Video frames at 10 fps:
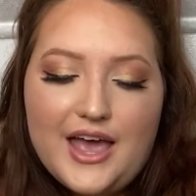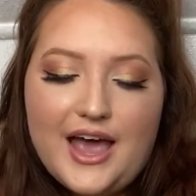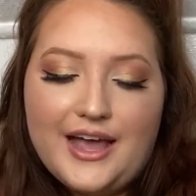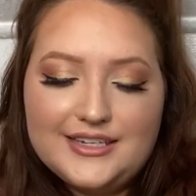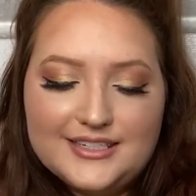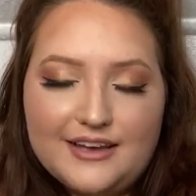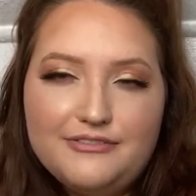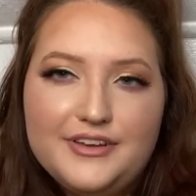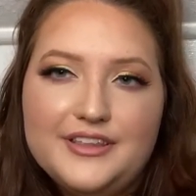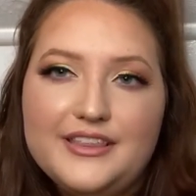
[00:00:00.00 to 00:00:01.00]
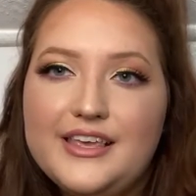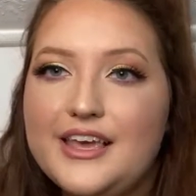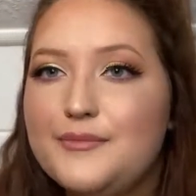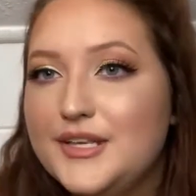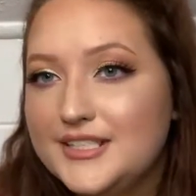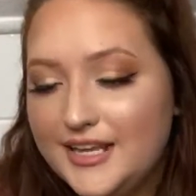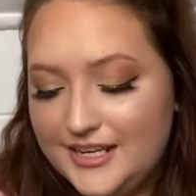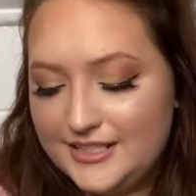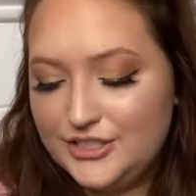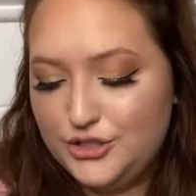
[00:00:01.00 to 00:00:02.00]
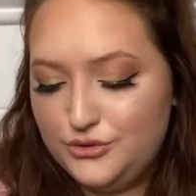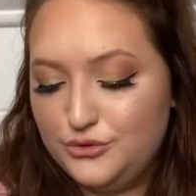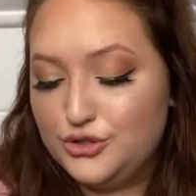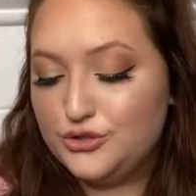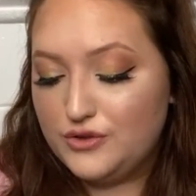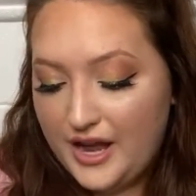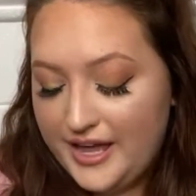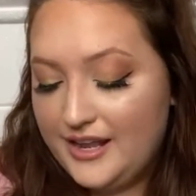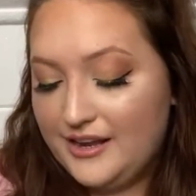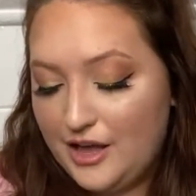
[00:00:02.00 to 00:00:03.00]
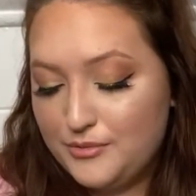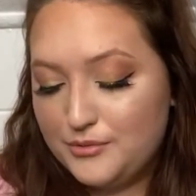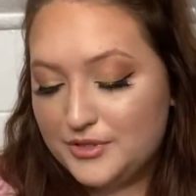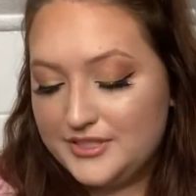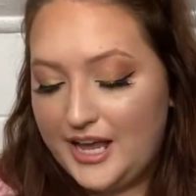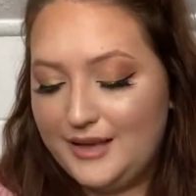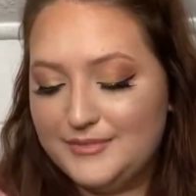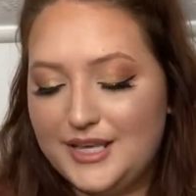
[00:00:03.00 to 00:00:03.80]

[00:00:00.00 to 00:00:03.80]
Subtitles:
I definitely am excited to try it a couple more times.